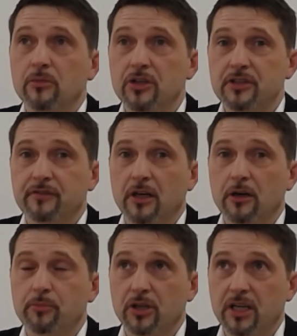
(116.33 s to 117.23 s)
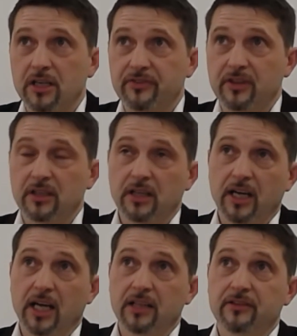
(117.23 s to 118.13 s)
most of our products
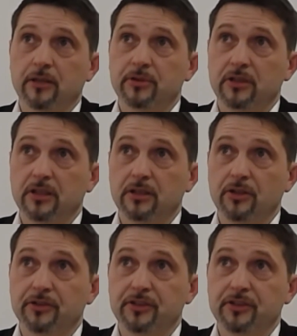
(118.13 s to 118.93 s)
uh, end up uh,